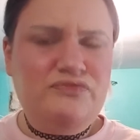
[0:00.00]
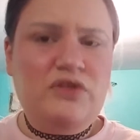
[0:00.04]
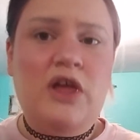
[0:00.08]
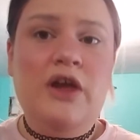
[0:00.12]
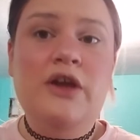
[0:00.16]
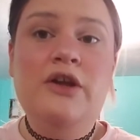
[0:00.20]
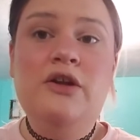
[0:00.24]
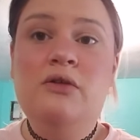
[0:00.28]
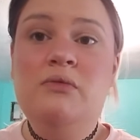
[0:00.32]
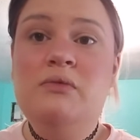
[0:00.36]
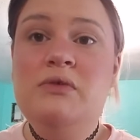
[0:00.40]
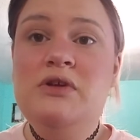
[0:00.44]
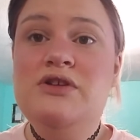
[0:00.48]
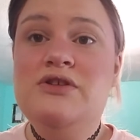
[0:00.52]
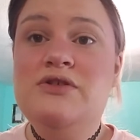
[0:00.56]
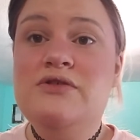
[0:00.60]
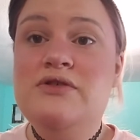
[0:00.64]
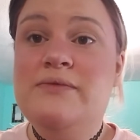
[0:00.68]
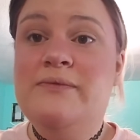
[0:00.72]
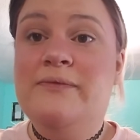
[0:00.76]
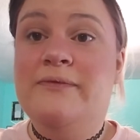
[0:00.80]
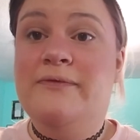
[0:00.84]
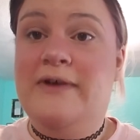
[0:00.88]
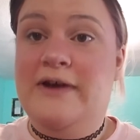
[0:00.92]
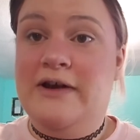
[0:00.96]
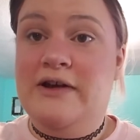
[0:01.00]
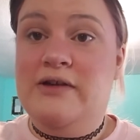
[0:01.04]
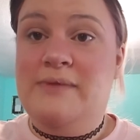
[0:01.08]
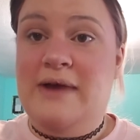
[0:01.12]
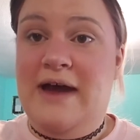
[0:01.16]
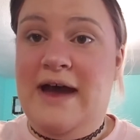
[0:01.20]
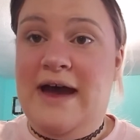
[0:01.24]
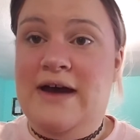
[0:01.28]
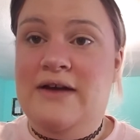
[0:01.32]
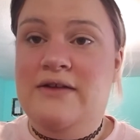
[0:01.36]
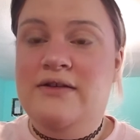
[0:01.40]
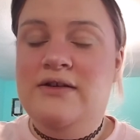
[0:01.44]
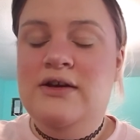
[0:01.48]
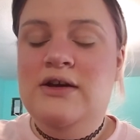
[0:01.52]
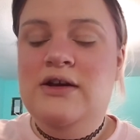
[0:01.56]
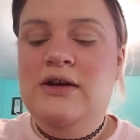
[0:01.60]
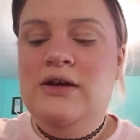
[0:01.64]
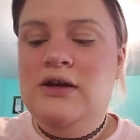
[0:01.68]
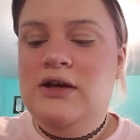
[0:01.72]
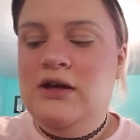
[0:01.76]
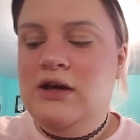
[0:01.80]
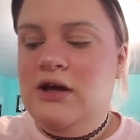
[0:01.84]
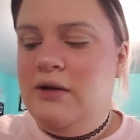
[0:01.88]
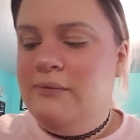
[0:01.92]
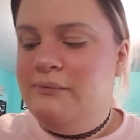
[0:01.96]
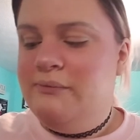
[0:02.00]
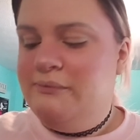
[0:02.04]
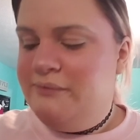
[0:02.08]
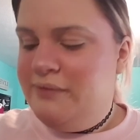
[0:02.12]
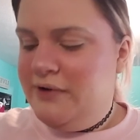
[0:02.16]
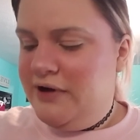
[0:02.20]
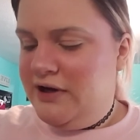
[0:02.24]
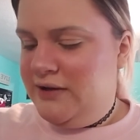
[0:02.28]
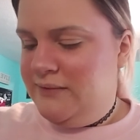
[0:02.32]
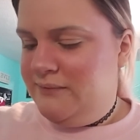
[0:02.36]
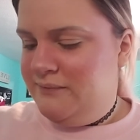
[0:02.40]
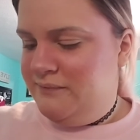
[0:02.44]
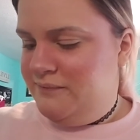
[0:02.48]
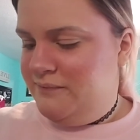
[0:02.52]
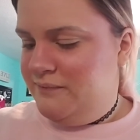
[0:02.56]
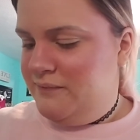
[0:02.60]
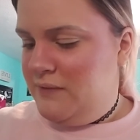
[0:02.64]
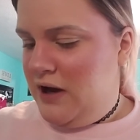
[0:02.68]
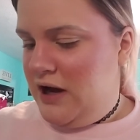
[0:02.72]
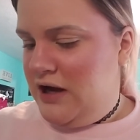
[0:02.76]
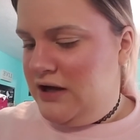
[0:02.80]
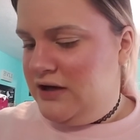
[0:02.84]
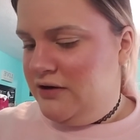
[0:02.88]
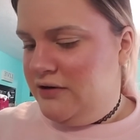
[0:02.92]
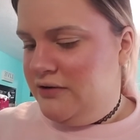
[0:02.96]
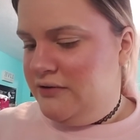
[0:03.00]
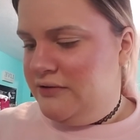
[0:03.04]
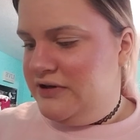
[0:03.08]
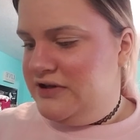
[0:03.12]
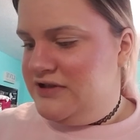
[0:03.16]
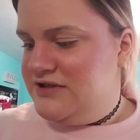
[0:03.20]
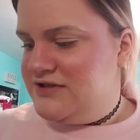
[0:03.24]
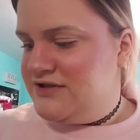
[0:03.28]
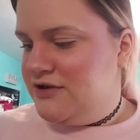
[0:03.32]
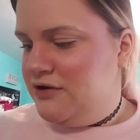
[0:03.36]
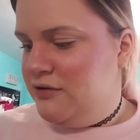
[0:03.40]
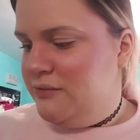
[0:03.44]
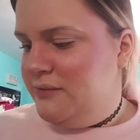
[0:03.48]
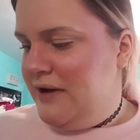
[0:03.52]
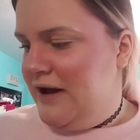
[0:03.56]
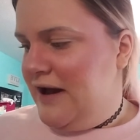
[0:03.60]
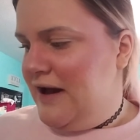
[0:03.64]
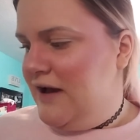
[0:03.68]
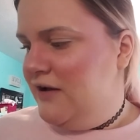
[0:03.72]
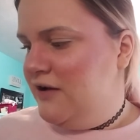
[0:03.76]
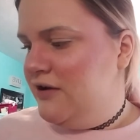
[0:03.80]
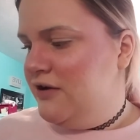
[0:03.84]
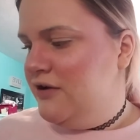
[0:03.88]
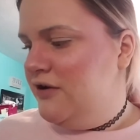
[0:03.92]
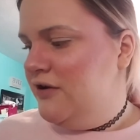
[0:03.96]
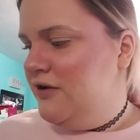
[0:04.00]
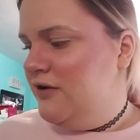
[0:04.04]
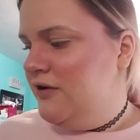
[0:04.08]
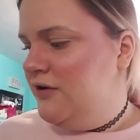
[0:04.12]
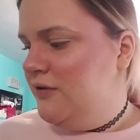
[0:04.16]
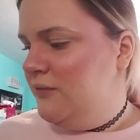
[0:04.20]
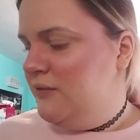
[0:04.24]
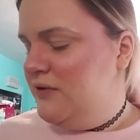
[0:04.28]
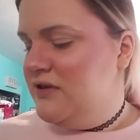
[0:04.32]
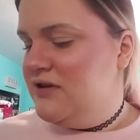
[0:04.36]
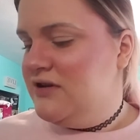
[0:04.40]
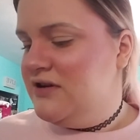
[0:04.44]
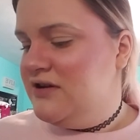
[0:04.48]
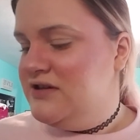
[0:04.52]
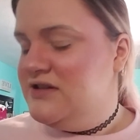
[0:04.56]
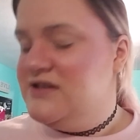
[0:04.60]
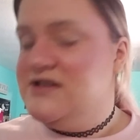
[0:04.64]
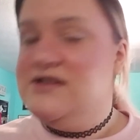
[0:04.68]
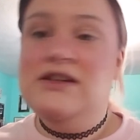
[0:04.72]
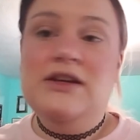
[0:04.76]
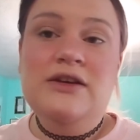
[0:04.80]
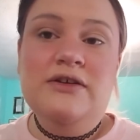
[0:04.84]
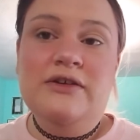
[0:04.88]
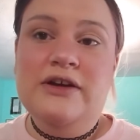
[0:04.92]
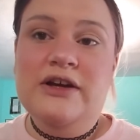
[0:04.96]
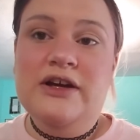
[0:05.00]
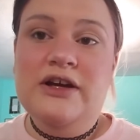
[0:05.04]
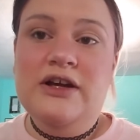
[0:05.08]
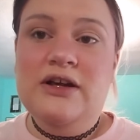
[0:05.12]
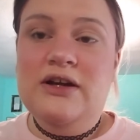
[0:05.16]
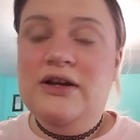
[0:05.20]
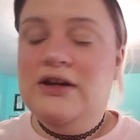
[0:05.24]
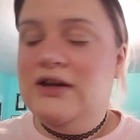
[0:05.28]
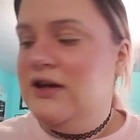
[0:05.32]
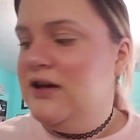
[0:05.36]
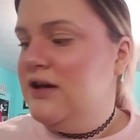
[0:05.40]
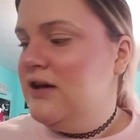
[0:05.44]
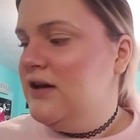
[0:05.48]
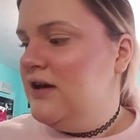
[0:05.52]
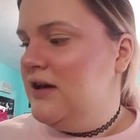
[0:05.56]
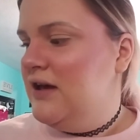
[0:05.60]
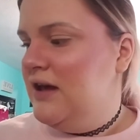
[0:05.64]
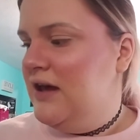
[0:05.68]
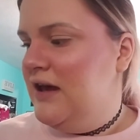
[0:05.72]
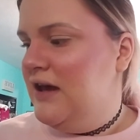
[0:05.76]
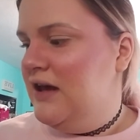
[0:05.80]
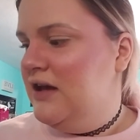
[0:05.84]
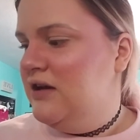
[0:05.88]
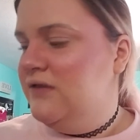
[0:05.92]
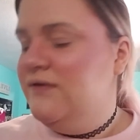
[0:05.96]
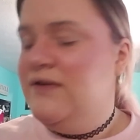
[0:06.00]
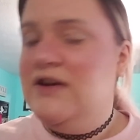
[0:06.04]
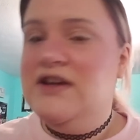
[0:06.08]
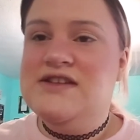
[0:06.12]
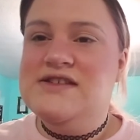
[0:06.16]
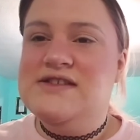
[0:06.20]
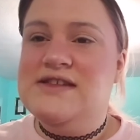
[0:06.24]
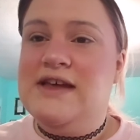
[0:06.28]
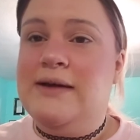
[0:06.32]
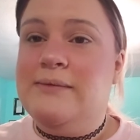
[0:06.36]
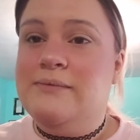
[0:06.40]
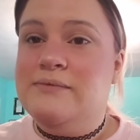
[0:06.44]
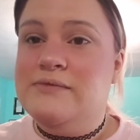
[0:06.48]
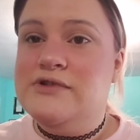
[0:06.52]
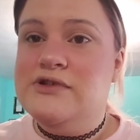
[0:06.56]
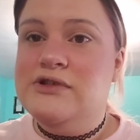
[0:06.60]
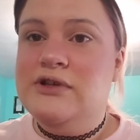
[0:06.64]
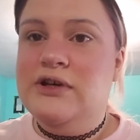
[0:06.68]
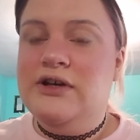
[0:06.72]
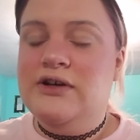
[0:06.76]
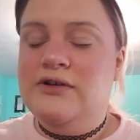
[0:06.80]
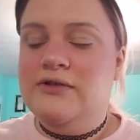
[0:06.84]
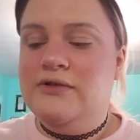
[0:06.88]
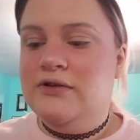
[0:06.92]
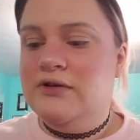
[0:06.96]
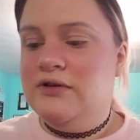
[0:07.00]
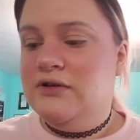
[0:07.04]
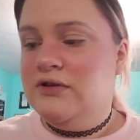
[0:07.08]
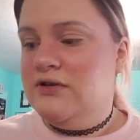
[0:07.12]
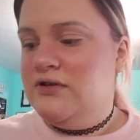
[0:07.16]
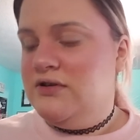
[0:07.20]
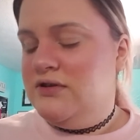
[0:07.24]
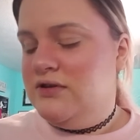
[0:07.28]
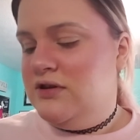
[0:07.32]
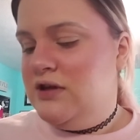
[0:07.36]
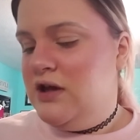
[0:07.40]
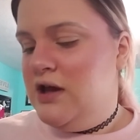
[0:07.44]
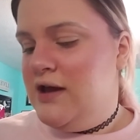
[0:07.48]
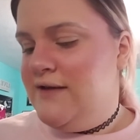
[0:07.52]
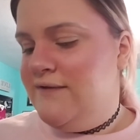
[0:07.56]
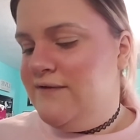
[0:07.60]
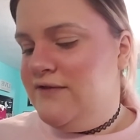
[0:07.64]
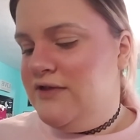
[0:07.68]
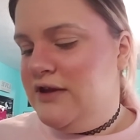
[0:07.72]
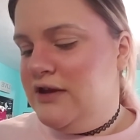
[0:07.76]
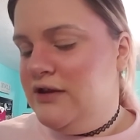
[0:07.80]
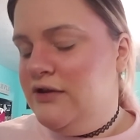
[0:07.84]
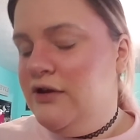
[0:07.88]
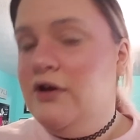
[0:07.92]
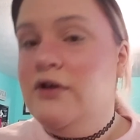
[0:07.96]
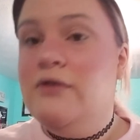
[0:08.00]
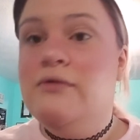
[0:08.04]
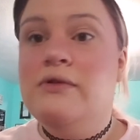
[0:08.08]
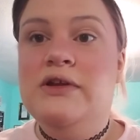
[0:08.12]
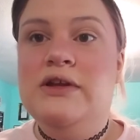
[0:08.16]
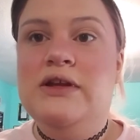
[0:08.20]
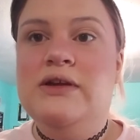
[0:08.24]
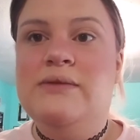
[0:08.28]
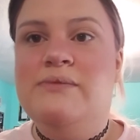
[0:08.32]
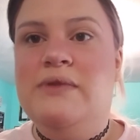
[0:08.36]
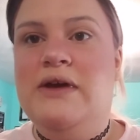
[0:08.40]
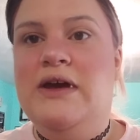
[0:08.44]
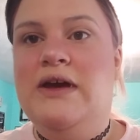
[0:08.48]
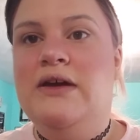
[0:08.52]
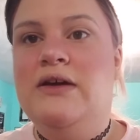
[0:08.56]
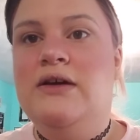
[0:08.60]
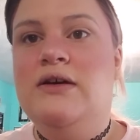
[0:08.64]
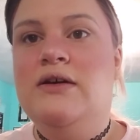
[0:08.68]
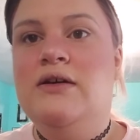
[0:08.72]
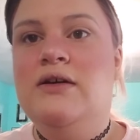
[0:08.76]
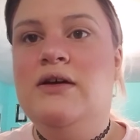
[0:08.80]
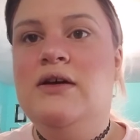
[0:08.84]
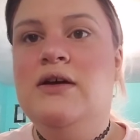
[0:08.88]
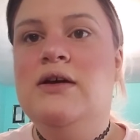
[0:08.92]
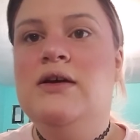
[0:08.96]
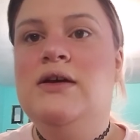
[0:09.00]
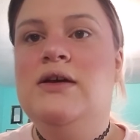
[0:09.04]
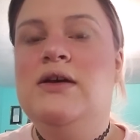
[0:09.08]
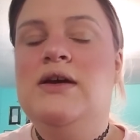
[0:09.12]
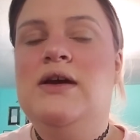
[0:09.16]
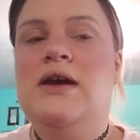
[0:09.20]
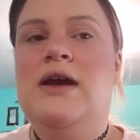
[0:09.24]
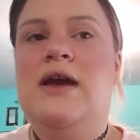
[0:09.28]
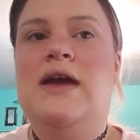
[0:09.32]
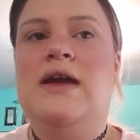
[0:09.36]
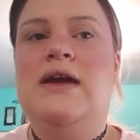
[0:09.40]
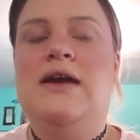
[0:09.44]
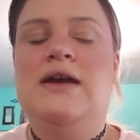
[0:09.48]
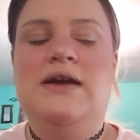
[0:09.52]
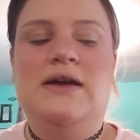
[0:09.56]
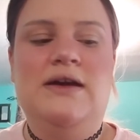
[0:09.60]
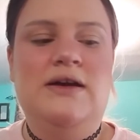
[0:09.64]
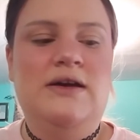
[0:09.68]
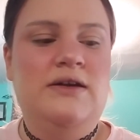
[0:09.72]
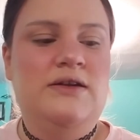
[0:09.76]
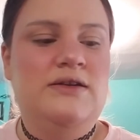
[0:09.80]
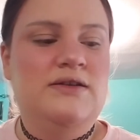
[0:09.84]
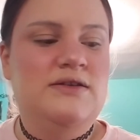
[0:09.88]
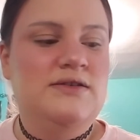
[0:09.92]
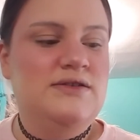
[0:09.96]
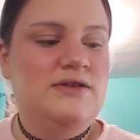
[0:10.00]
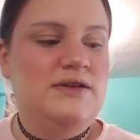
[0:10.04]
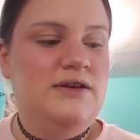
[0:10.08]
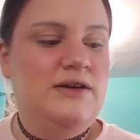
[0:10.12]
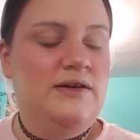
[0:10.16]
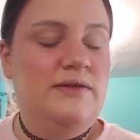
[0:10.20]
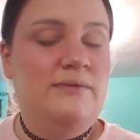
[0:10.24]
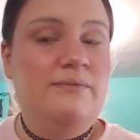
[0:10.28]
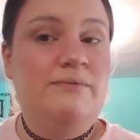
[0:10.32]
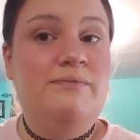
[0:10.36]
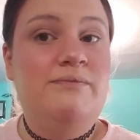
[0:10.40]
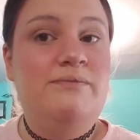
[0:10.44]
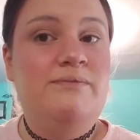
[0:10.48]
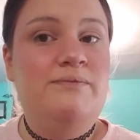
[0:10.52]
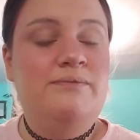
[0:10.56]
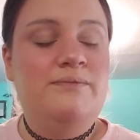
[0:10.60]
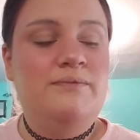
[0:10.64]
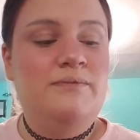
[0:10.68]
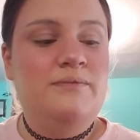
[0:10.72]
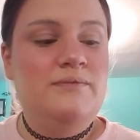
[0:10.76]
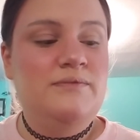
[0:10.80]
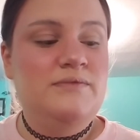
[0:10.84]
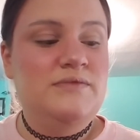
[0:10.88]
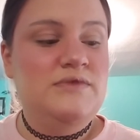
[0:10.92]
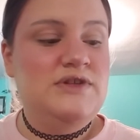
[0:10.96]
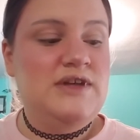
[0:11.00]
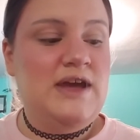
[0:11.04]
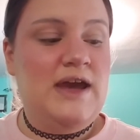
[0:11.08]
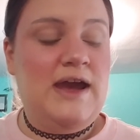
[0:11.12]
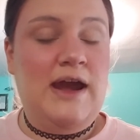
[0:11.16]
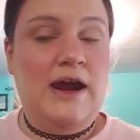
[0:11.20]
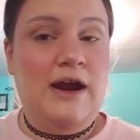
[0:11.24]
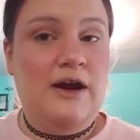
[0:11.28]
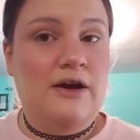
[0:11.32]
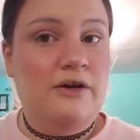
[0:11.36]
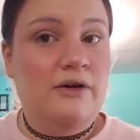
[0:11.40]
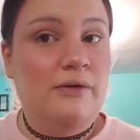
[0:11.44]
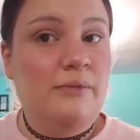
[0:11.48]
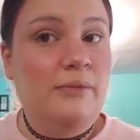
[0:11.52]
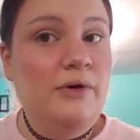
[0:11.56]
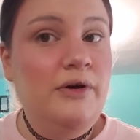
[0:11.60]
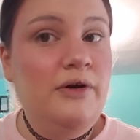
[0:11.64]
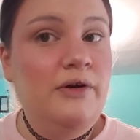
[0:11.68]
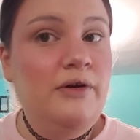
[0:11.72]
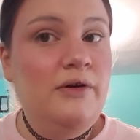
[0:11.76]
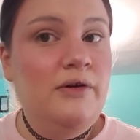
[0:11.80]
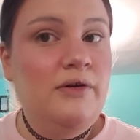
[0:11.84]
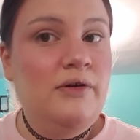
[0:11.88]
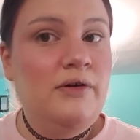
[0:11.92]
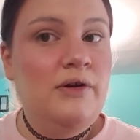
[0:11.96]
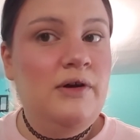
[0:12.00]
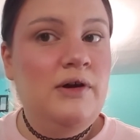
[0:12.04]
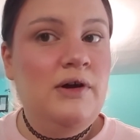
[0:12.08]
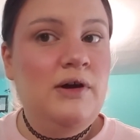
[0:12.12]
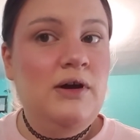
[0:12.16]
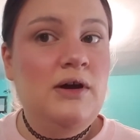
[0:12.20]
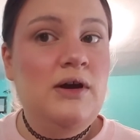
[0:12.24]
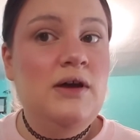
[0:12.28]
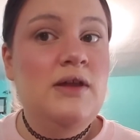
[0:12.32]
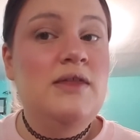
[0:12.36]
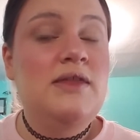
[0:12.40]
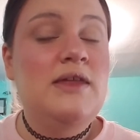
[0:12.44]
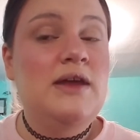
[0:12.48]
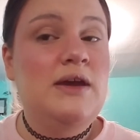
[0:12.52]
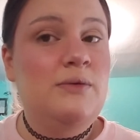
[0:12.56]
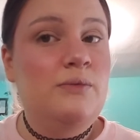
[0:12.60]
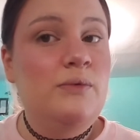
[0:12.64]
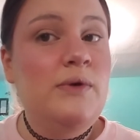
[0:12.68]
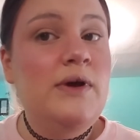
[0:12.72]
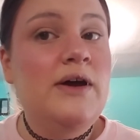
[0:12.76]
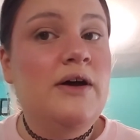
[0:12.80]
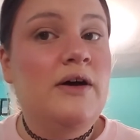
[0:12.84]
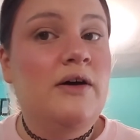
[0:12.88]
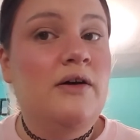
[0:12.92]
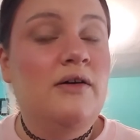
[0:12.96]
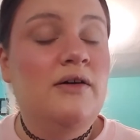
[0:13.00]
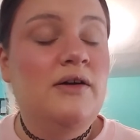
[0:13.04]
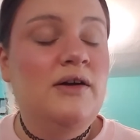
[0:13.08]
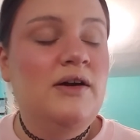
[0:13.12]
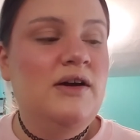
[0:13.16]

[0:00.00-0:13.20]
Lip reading: normally do them very bad, but I always go back with concealer and fix them. So if they look really big and terrible, they will.